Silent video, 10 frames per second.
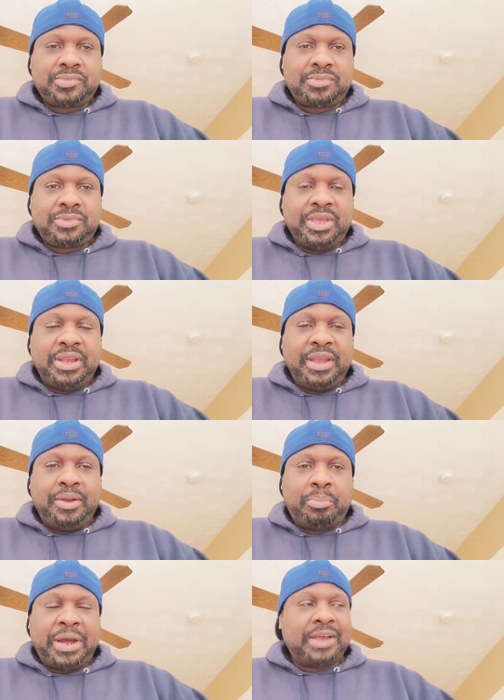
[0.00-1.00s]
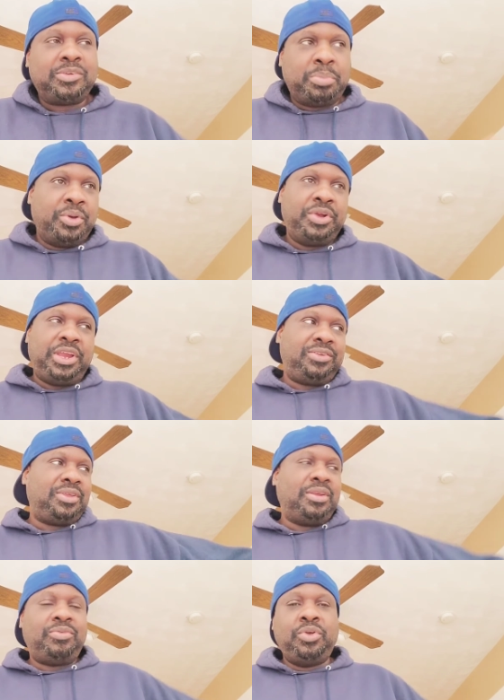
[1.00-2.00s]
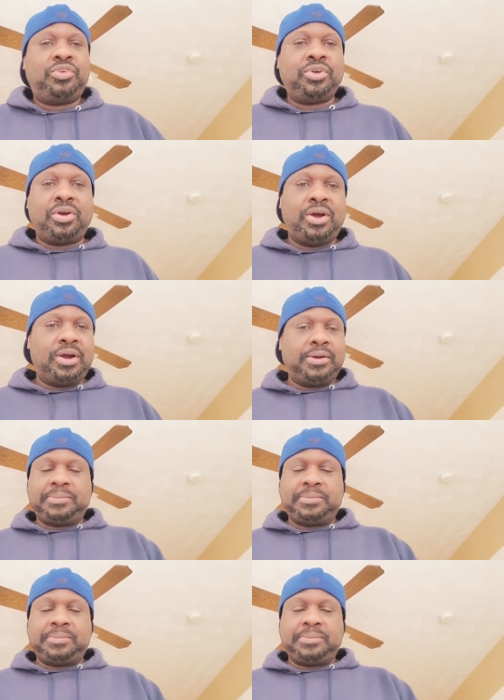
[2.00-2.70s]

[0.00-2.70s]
And then the possibilities in the future are